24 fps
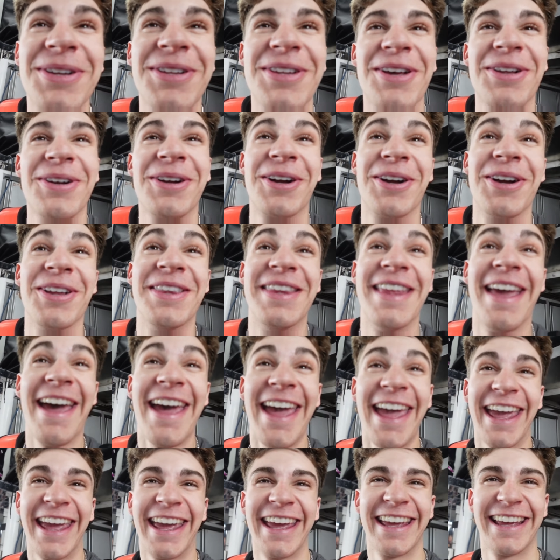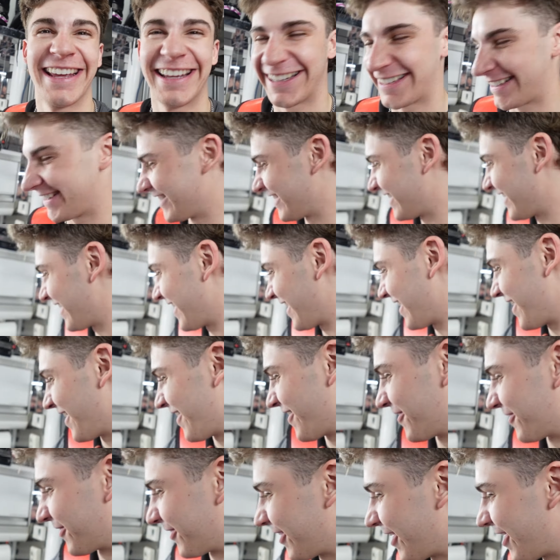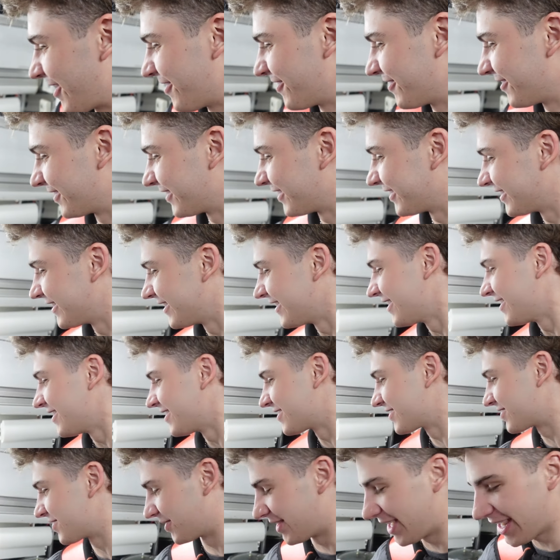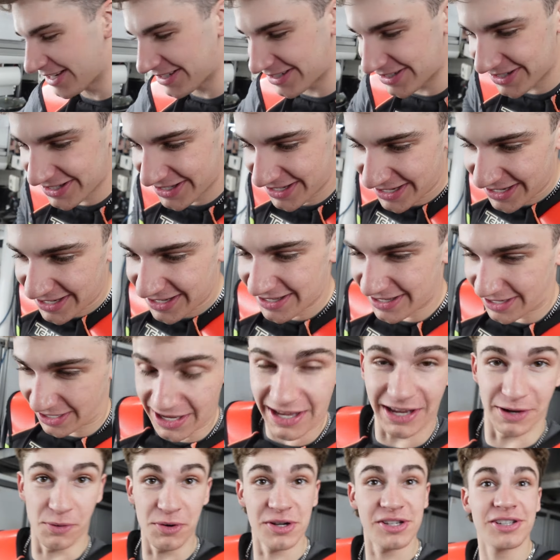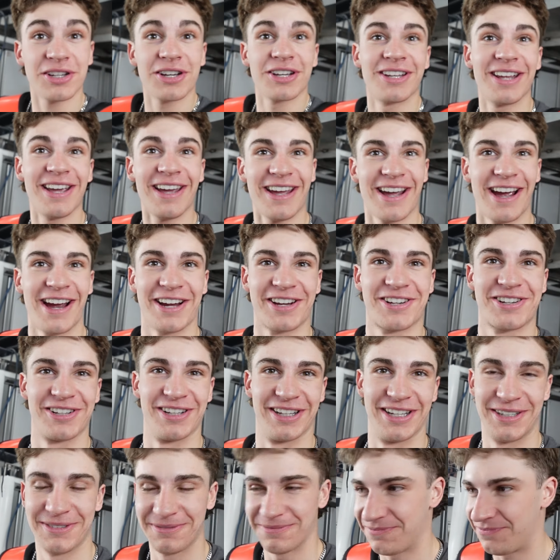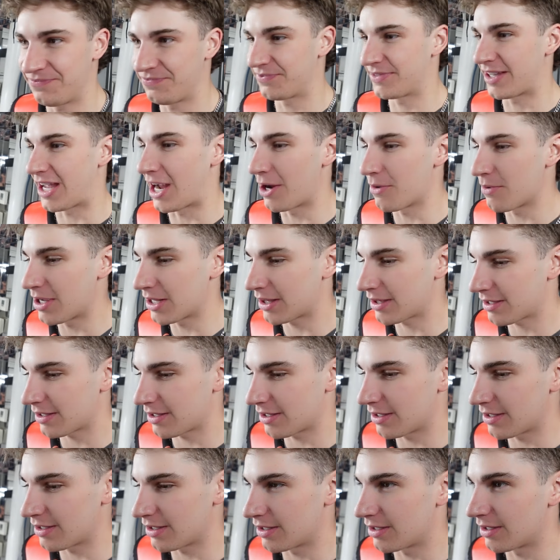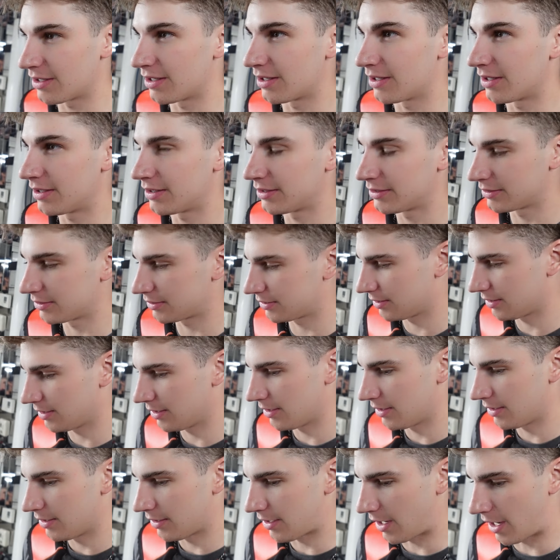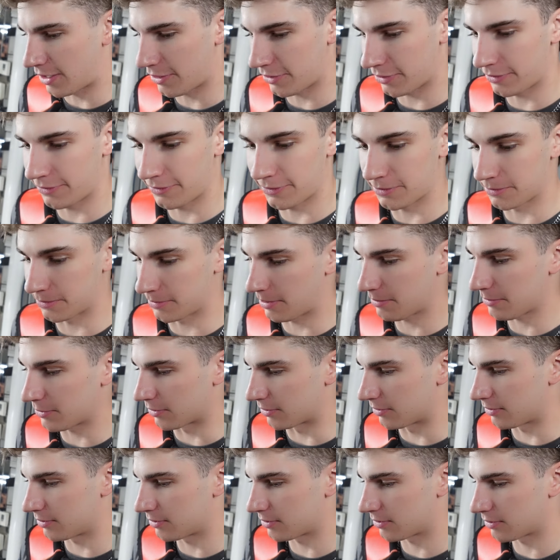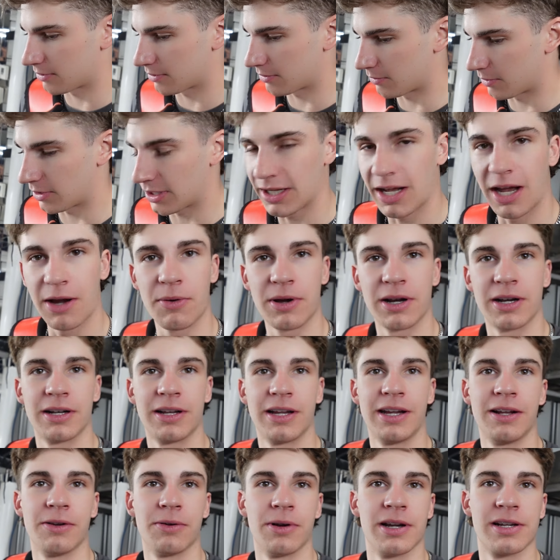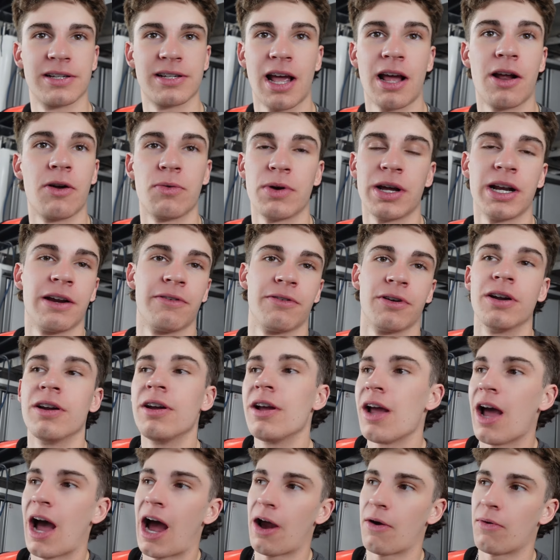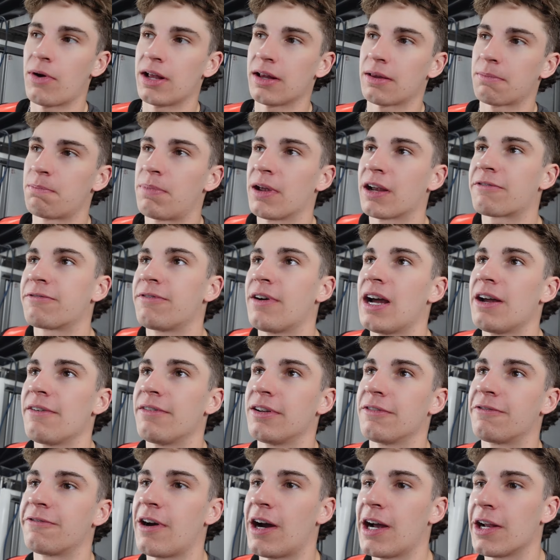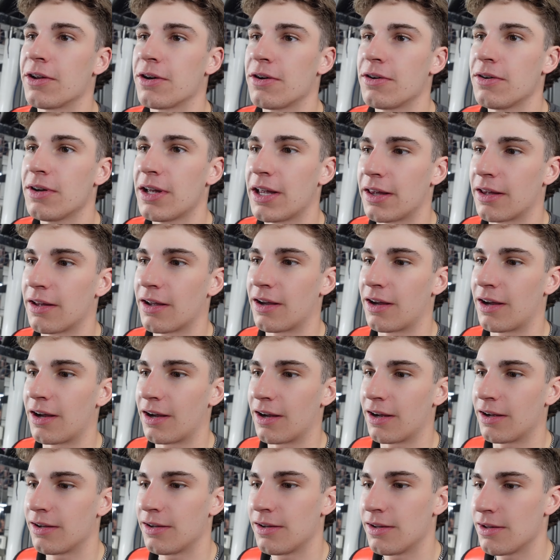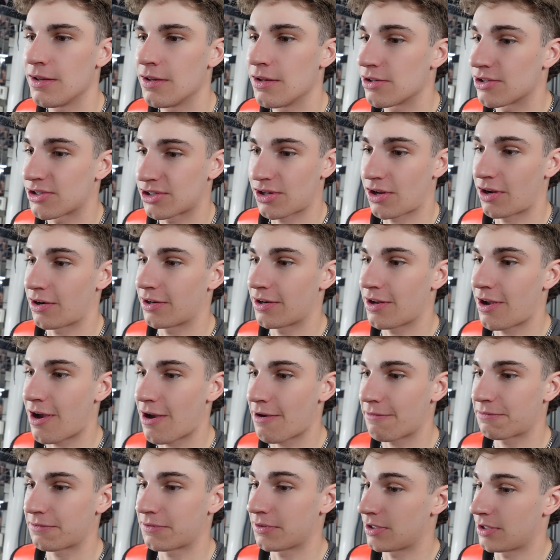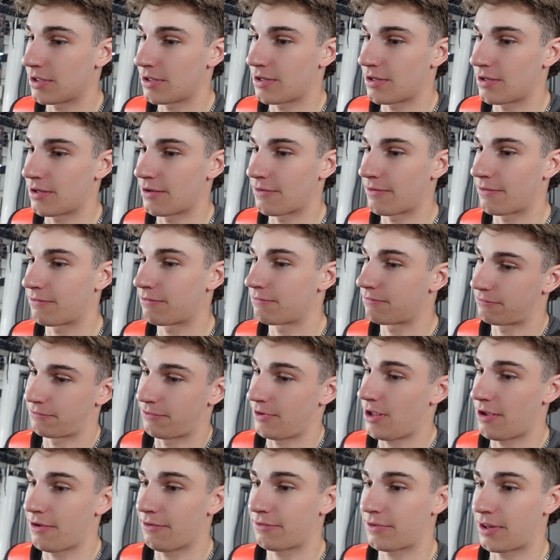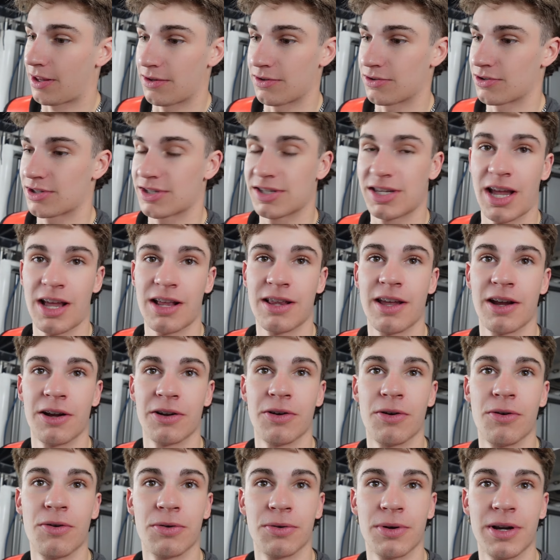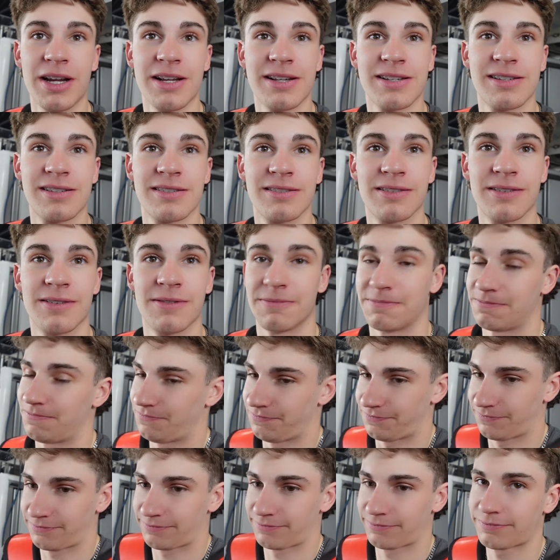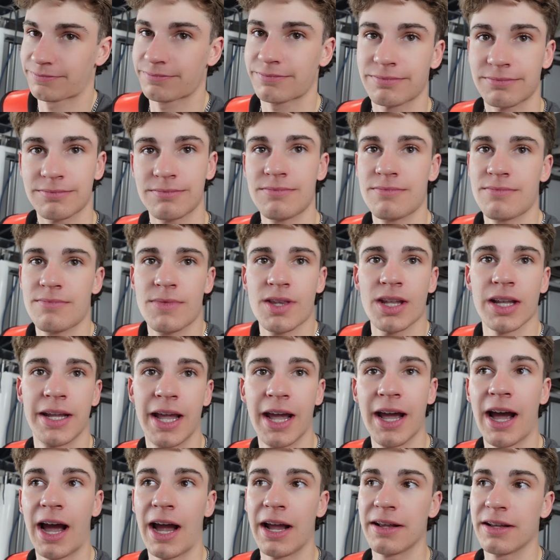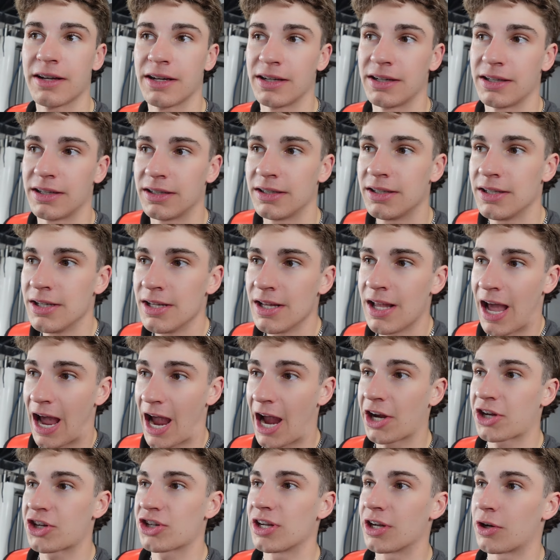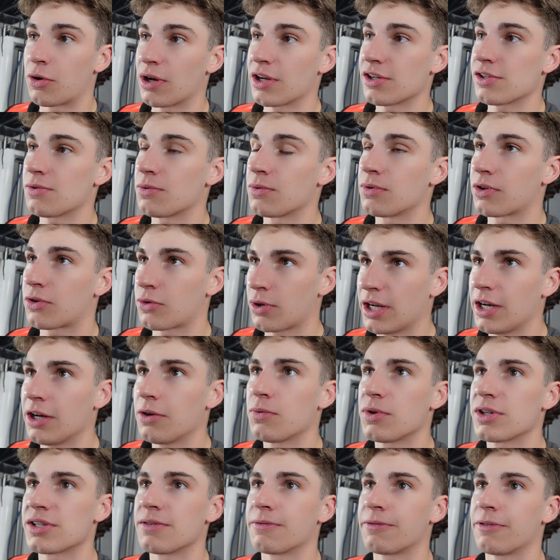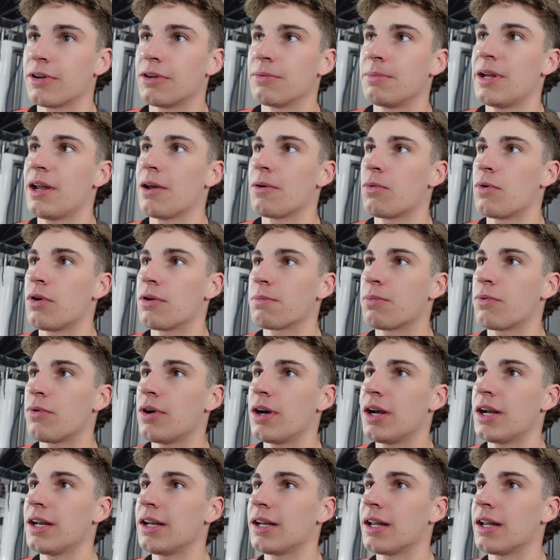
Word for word: another good day. Yeah, what happened yesterday? So yesterday, it, was a good day actually. Mm -hmm. I went, uh, I don't even remember what did I want in the race? I, whatever. I went pick five in the final and uh, started off uh, fifth and just stayed there the whole race. Yeah, I. Uh, Actually, Creighton, was in front of me at one point,